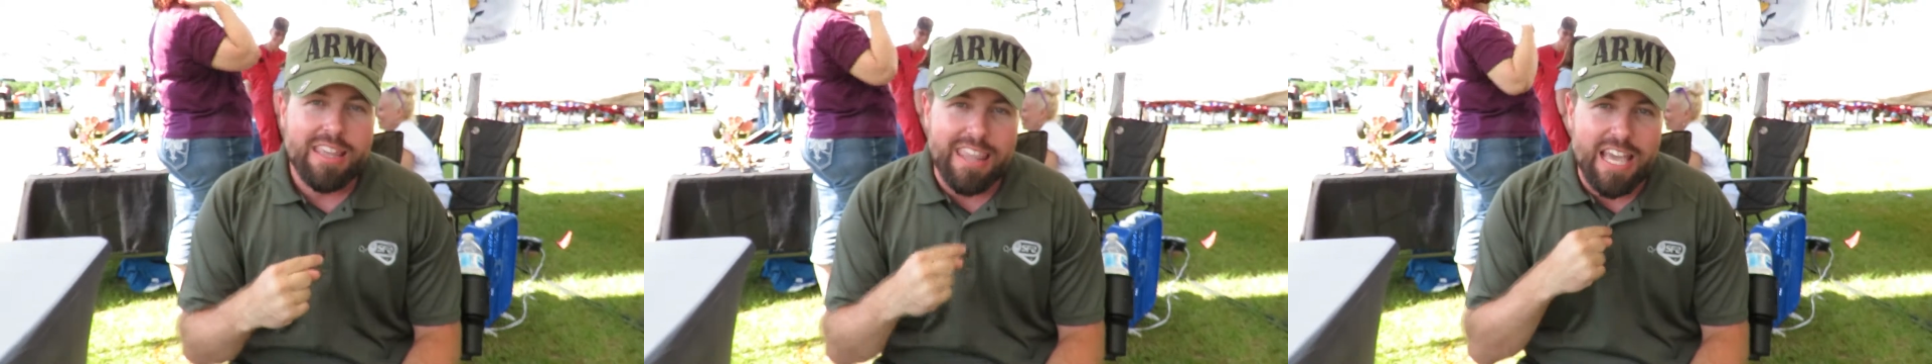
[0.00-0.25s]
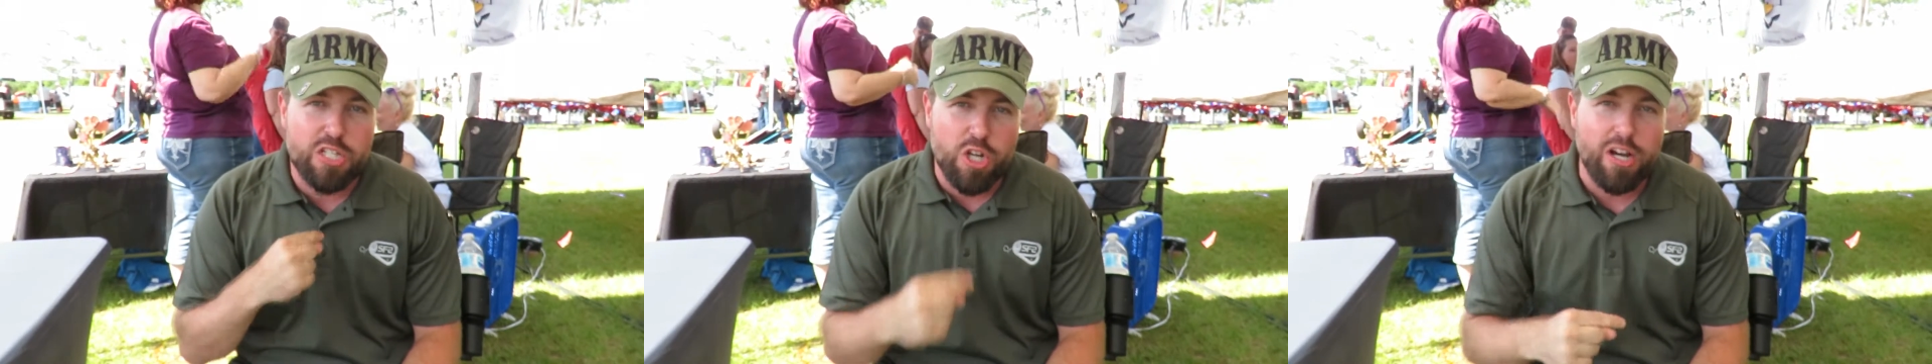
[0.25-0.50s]

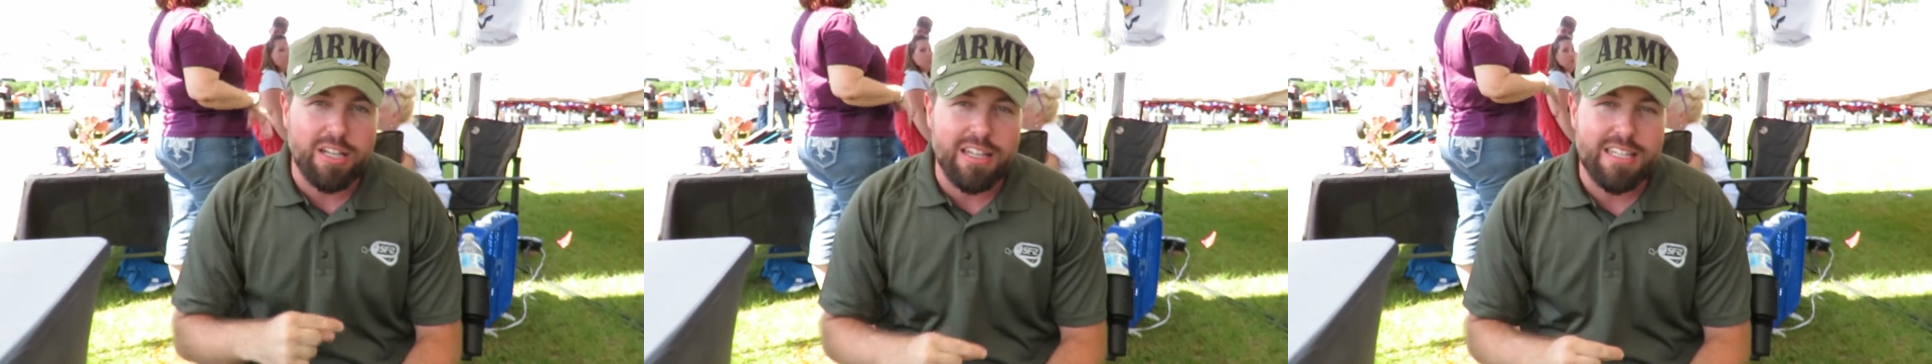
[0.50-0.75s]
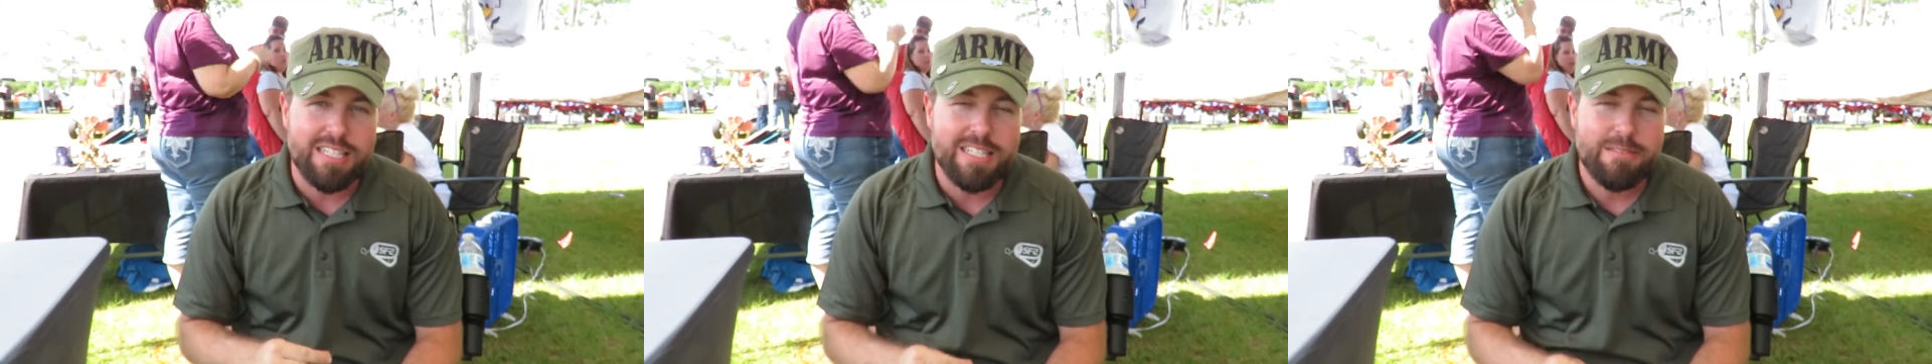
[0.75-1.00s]
that
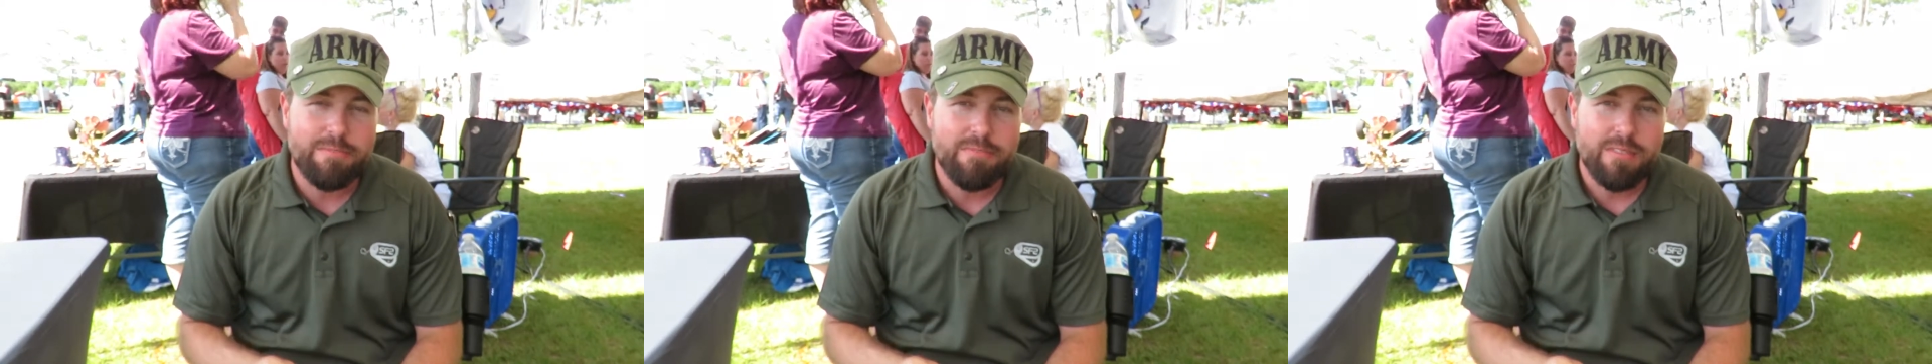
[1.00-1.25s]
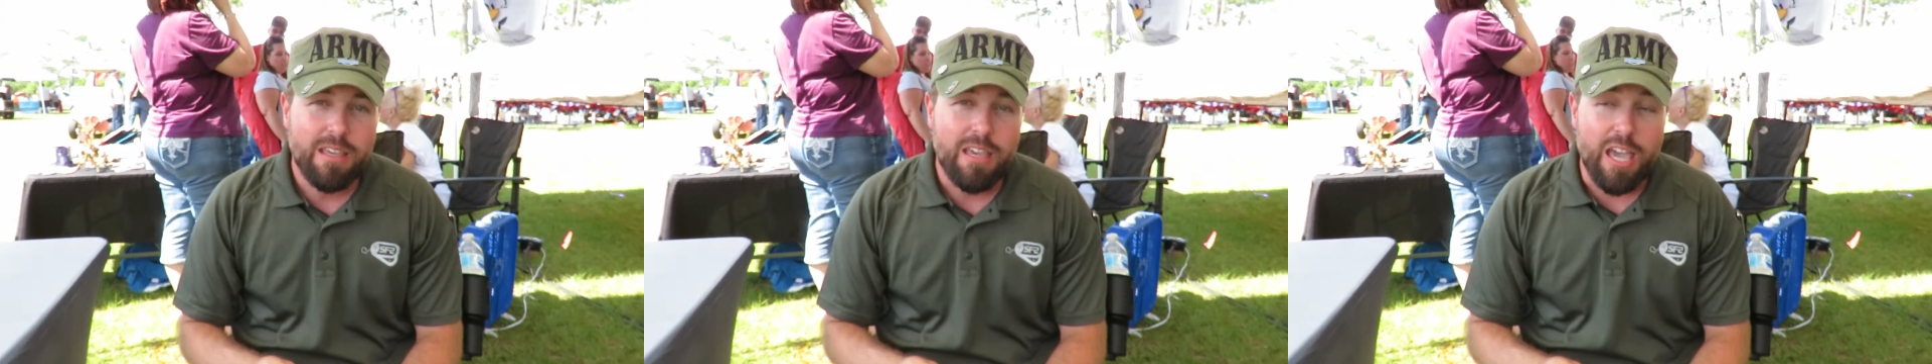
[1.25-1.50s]
darkness.
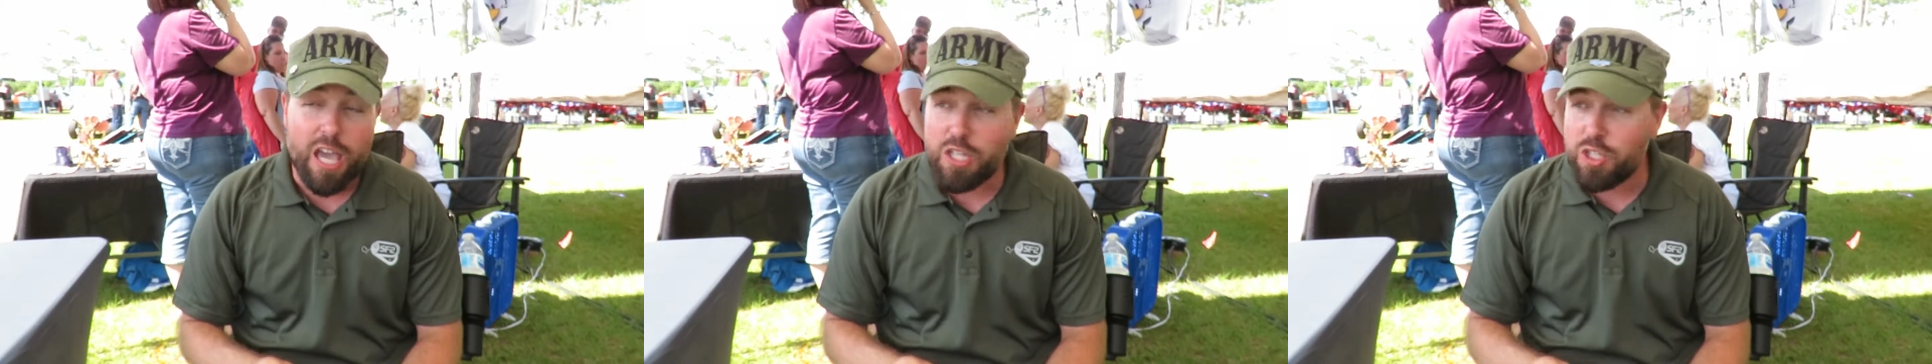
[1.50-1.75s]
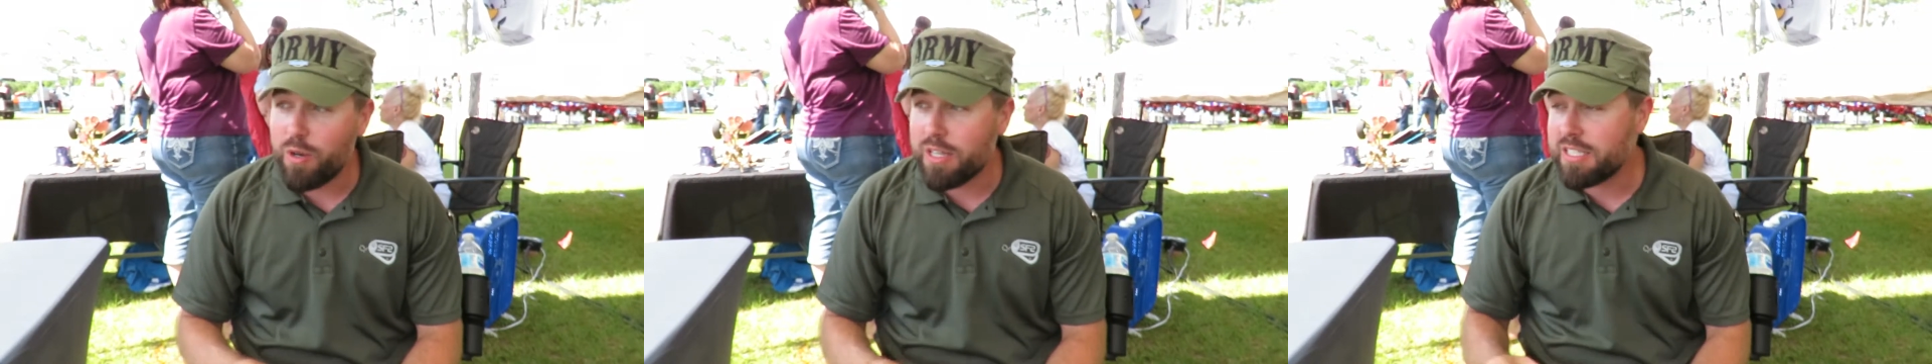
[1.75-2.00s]

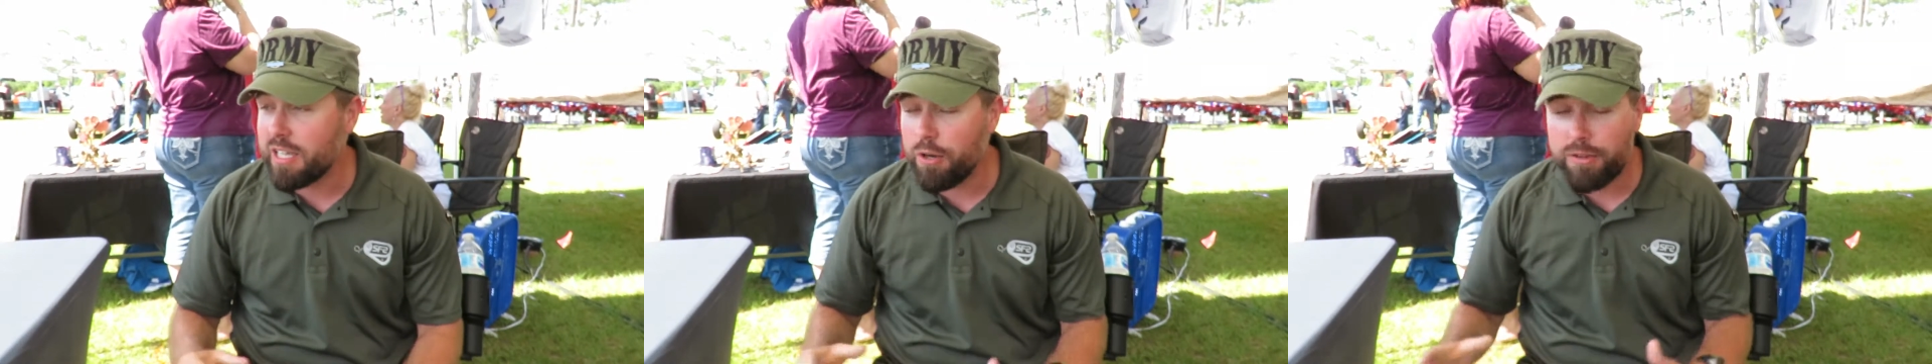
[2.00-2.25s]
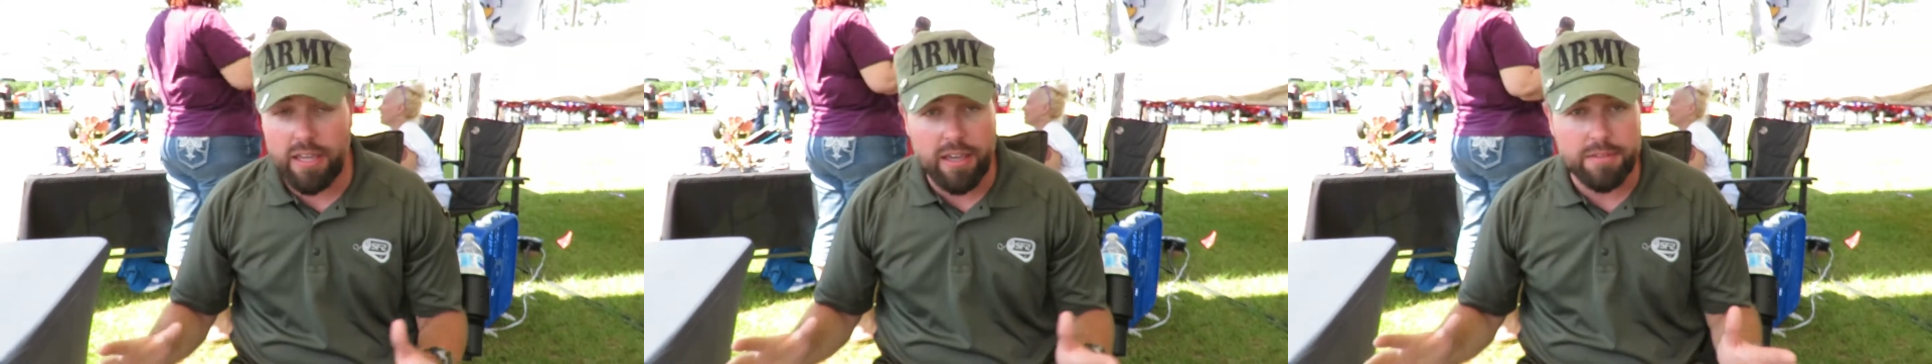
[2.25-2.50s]
And so I said,
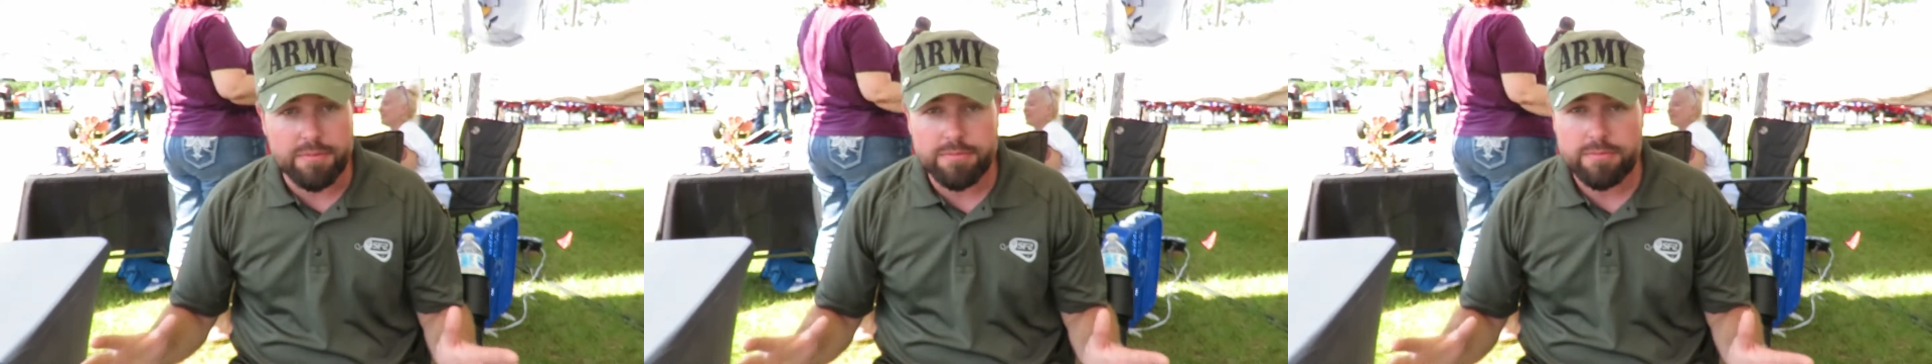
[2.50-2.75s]
okay.